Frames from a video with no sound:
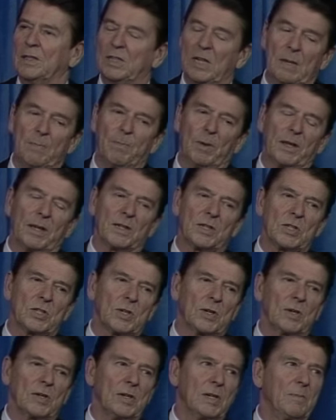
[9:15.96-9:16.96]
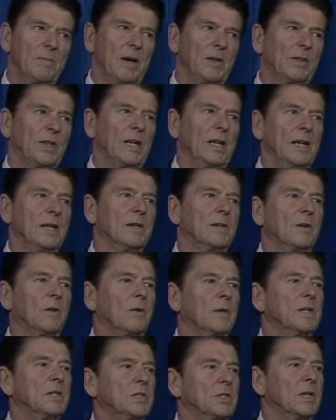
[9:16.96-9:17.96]
deeply concerned about the
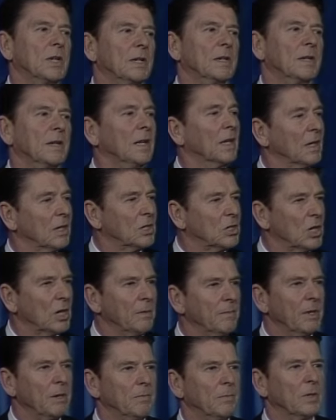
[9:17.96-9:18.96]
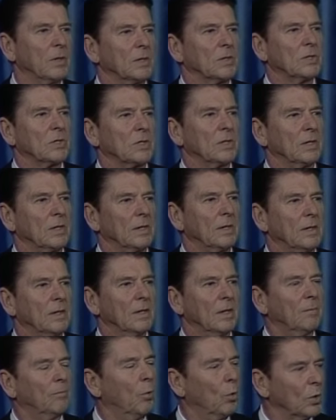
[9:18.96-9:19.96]
increase in illegitimate births and
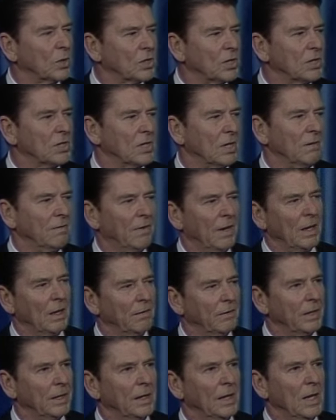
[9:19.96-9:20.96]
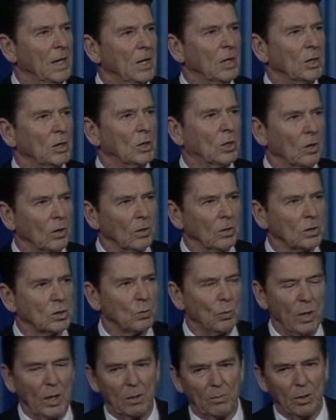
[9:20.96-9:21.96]
abortions involving
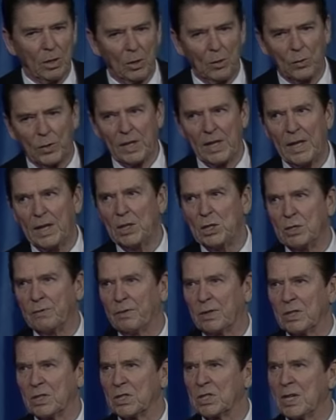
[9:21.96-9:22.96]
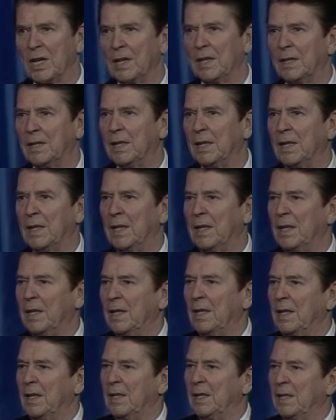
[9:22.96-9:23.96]
girls well below the age of consent,
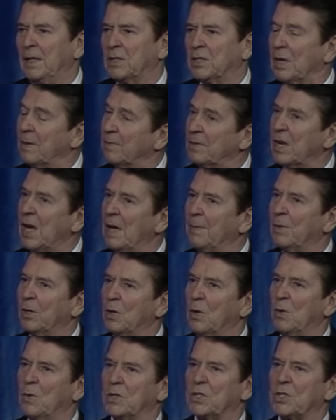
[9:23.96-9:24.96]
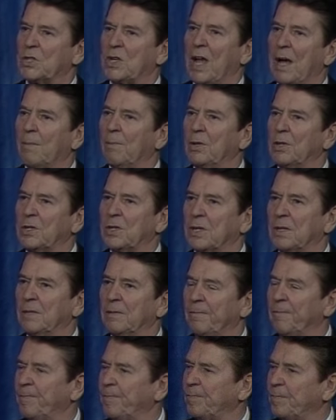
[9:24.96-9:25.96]
some time ago established
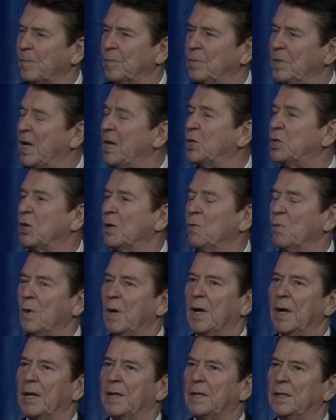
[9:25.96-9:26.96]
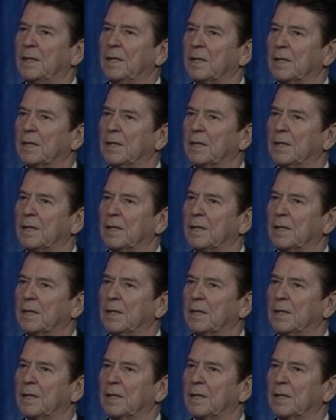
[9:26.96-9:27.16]
a nationwide